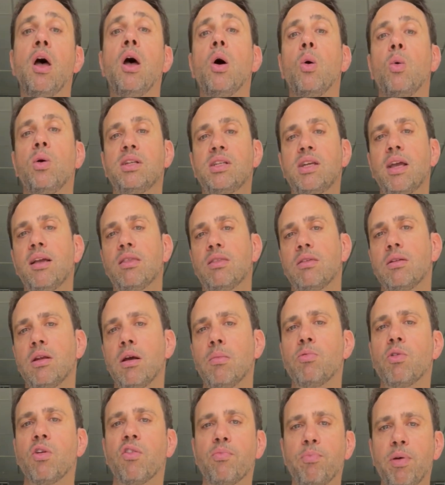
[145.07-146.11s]
We take the
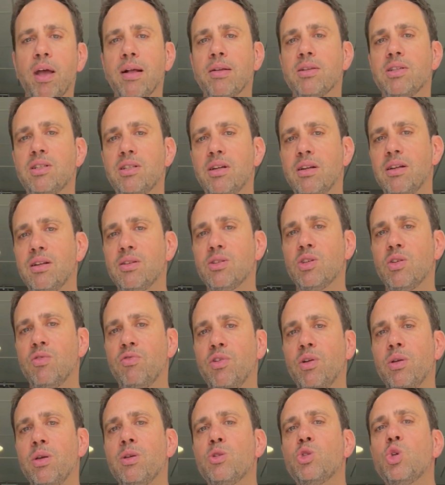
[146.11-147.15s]
number of Palestinian
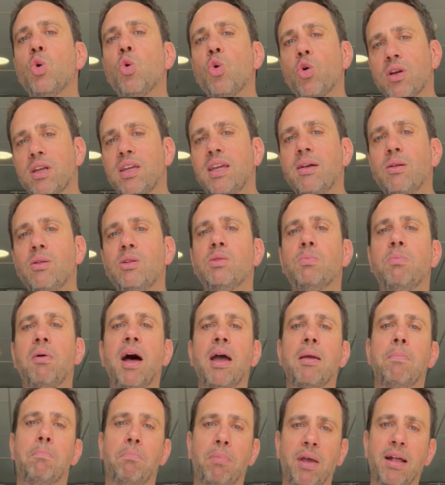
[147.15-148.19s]
civilians who were killed
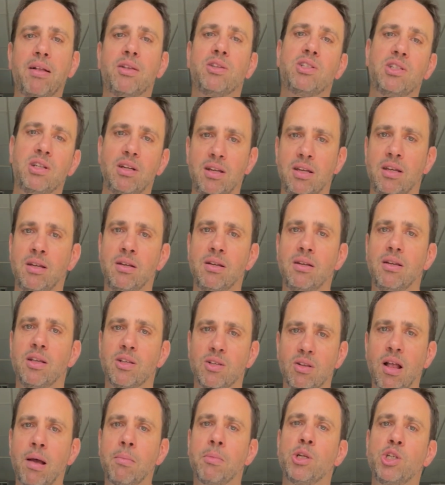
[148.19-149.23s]
by Palestinian
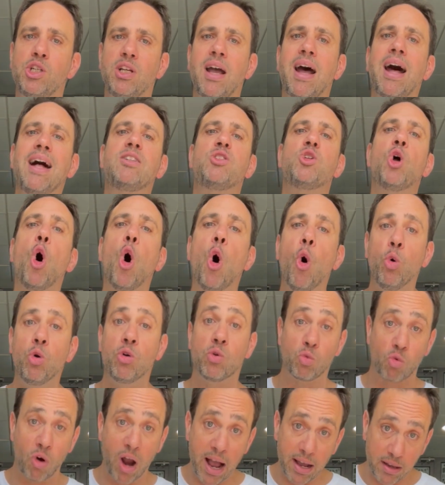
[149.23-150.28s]
Islamic Jihad's
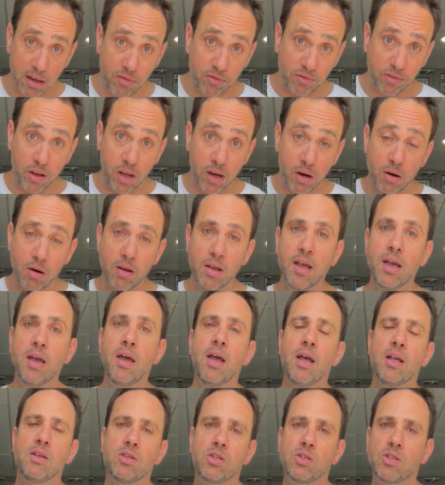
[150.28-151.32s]
own rocket fire.
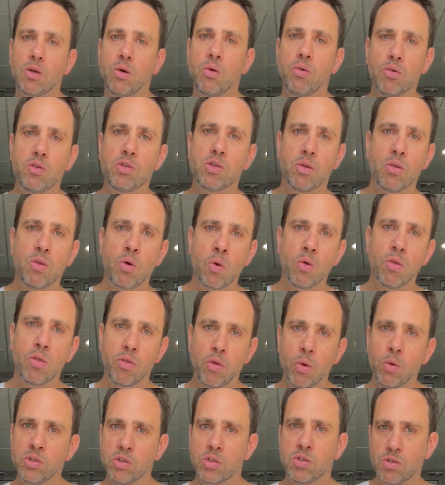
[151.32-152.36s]
So
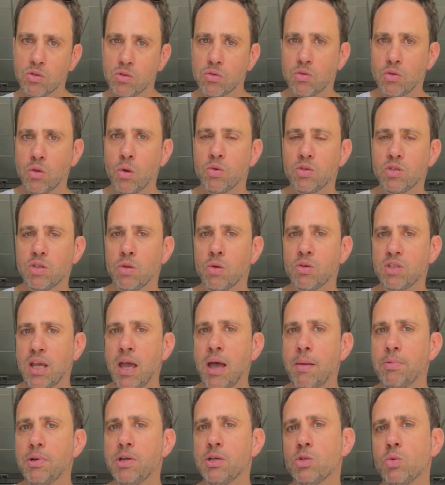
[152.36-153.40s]
those
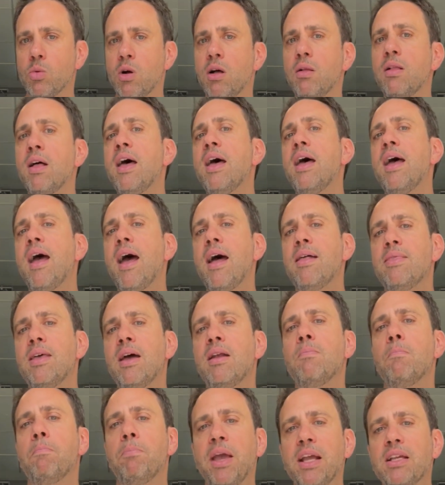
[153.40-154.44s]
happened as well. And
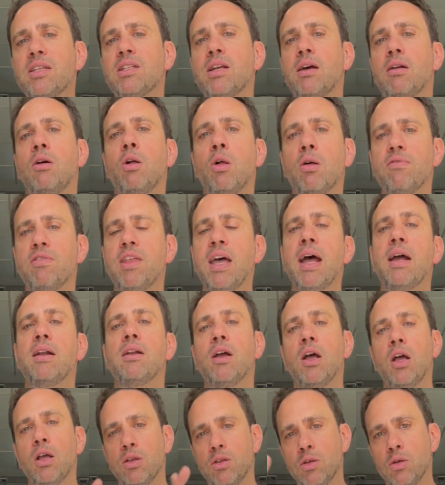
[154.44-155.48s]
then based on all of
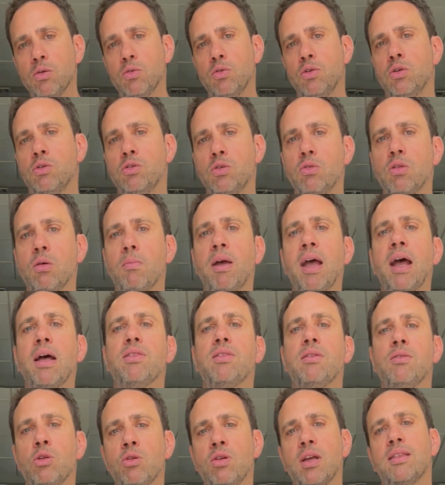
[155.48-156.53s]
that, you do the
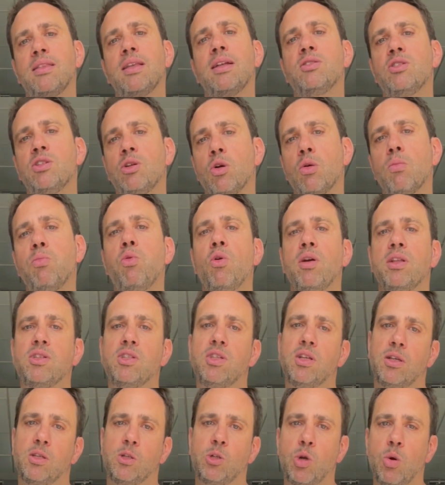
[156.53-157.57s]
math and you get that
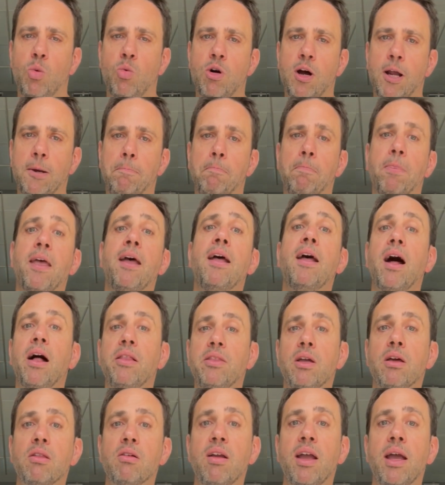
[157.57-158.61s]
0.6-1. On
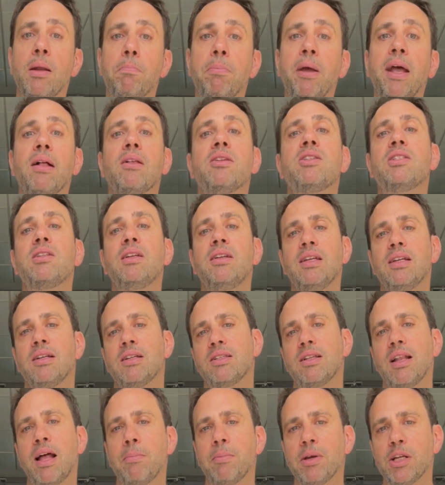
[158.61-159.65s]
the other hand, Palestinian
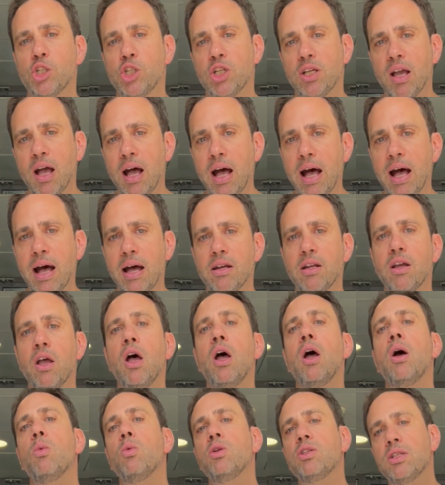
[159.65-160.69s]
Islamic
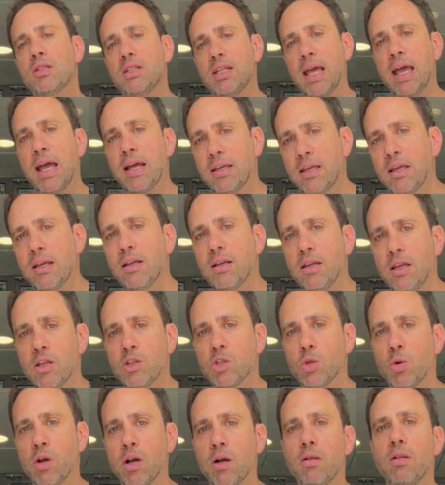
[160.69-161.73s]
Jihad was attacking
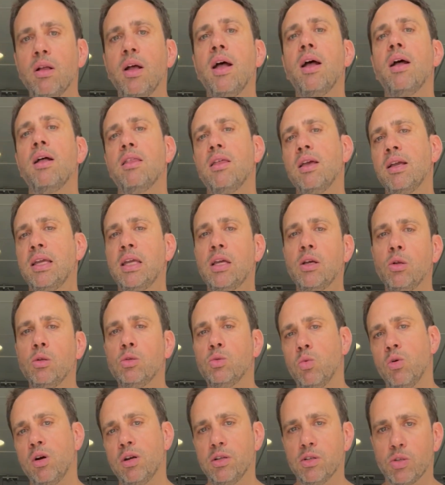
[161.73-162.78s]
Israel. They killed
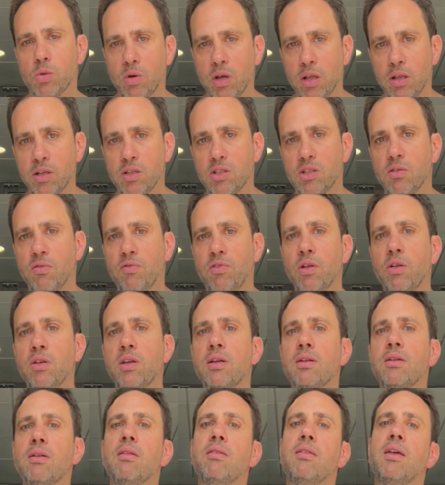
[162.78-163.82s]
1 Israeli
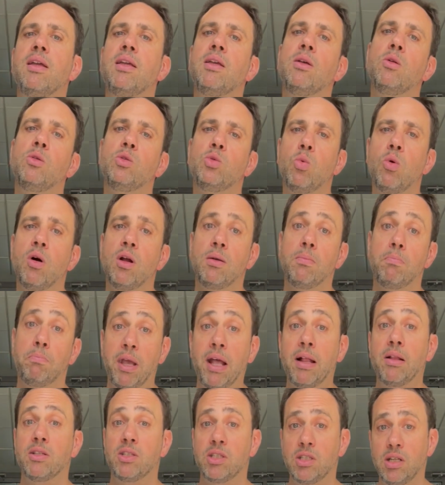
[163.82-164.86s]
civilian. They killed 1
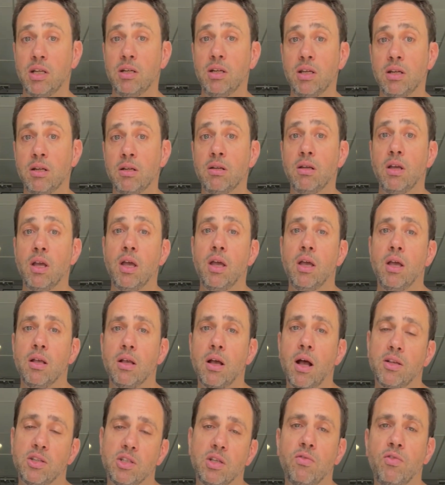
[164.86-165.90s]
Palestinian
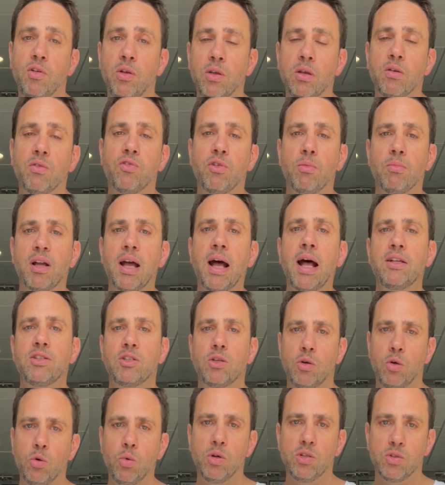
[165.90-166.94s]
civilian from
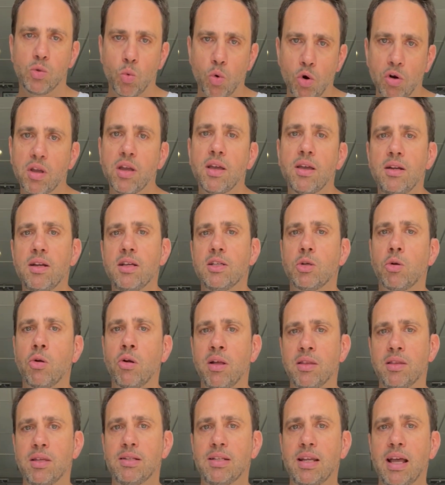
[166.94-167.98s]
Gaza who was working in Israel
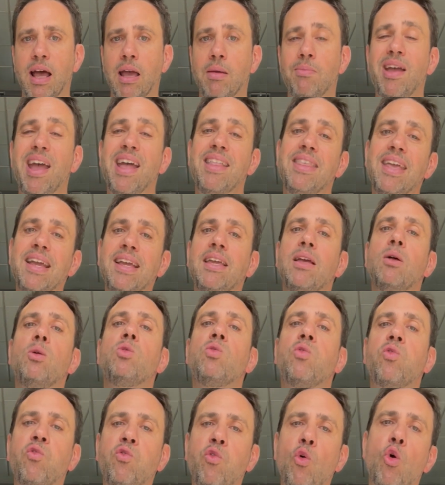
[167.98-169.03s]
at the time, and they
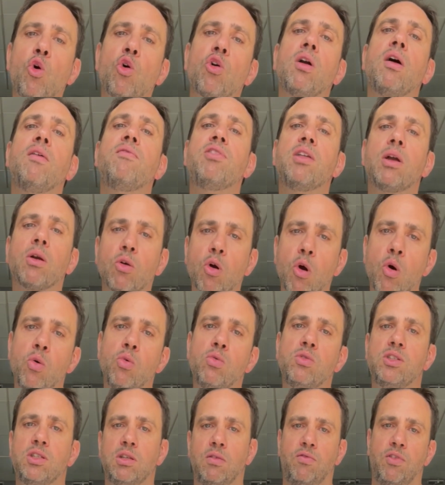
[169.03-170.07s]
killed 4 of their
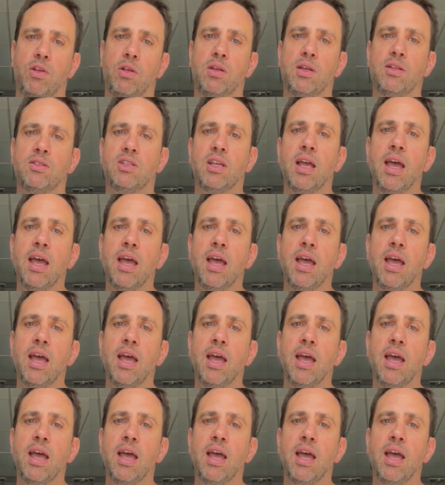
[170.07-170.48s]
own civilians